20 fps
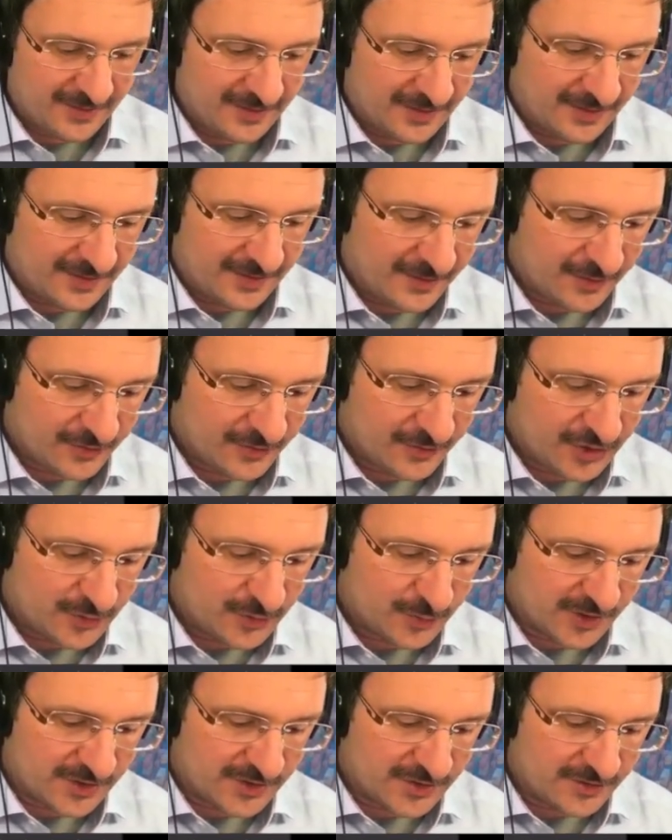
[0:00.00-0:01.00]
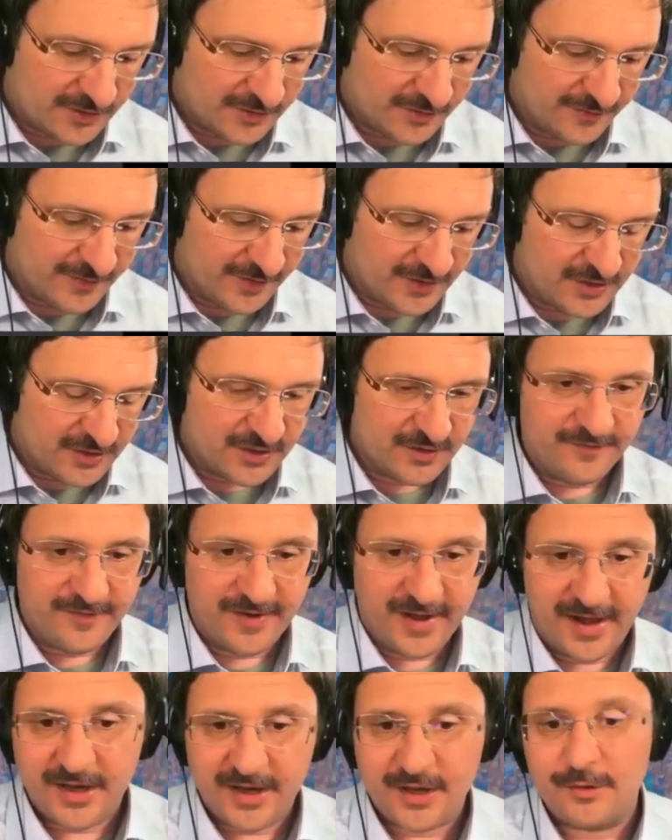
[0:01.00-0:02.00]
And that corresponds to the function
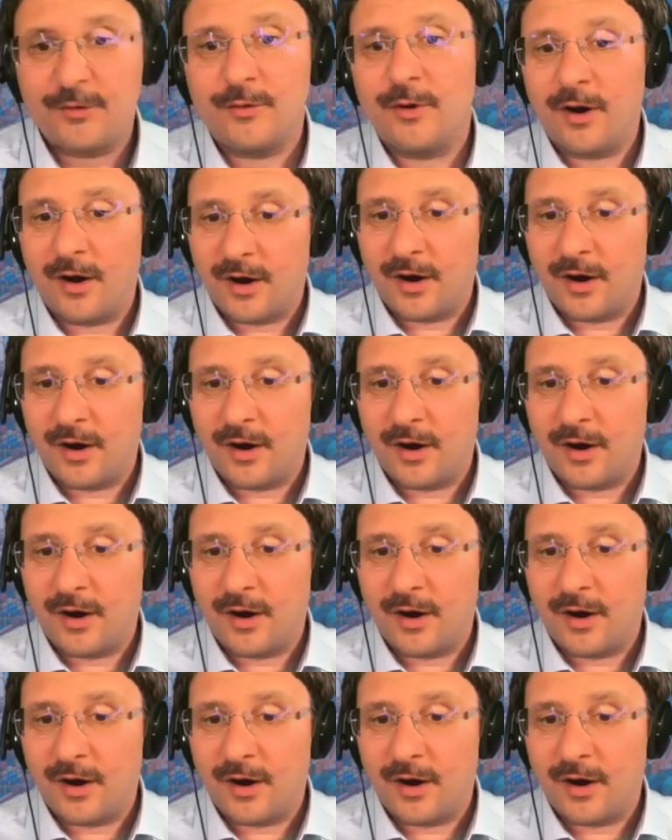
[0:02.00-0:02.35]
value